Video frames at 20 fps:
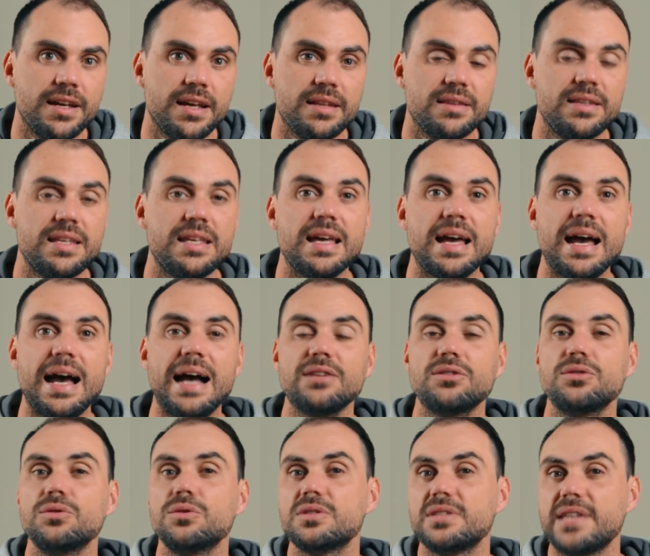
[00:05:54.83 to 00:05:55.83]
The
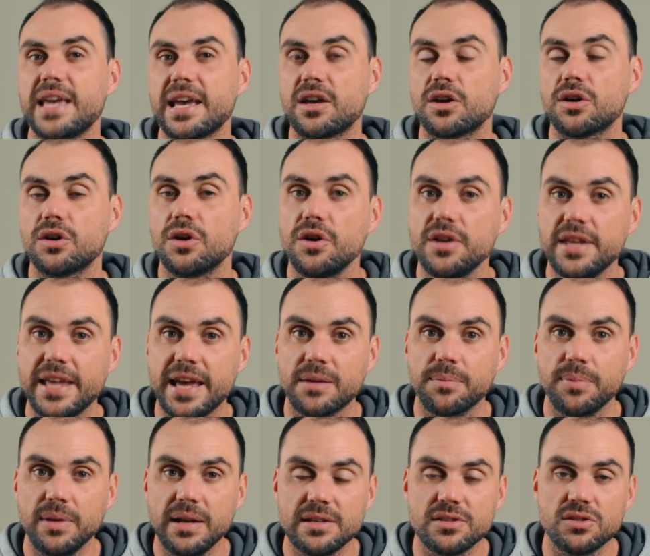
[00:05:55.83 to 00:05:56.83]
Outdoor Tech Kodiak
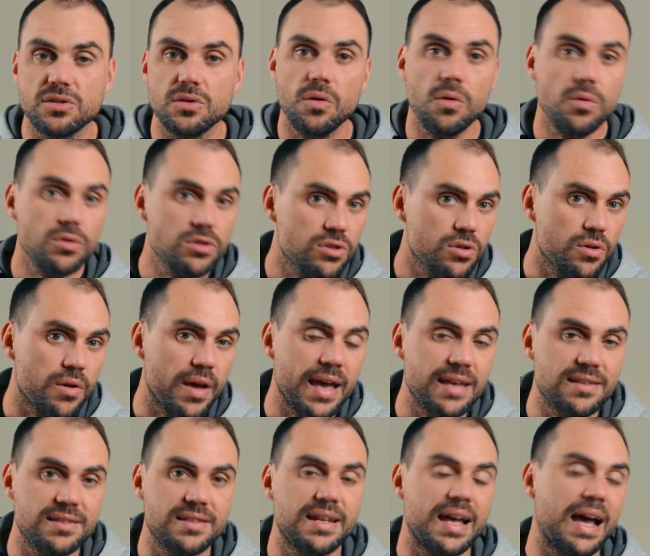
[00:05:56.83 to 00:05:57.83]
Plus also
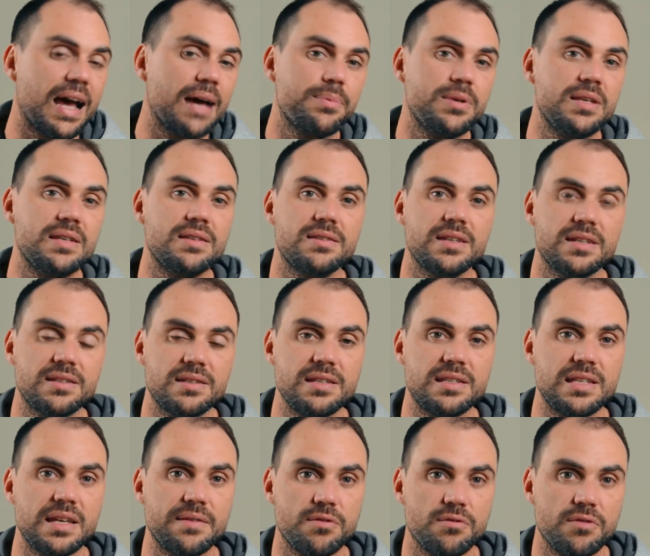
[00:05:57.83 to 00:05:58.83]
has an
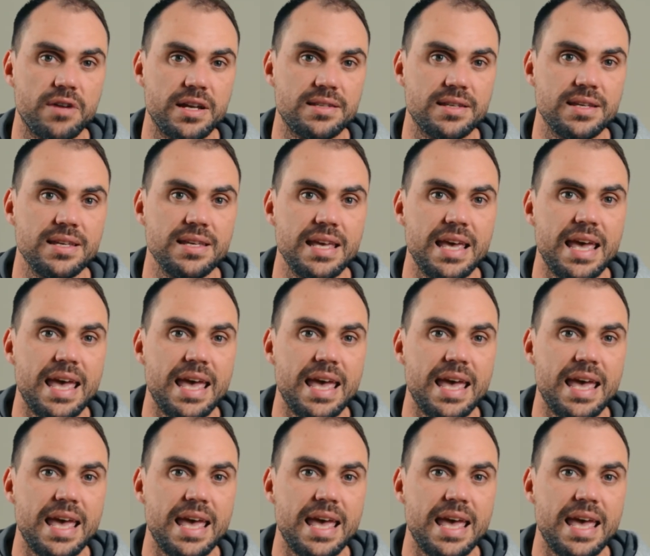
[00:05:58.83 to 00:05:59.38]
IP67 rating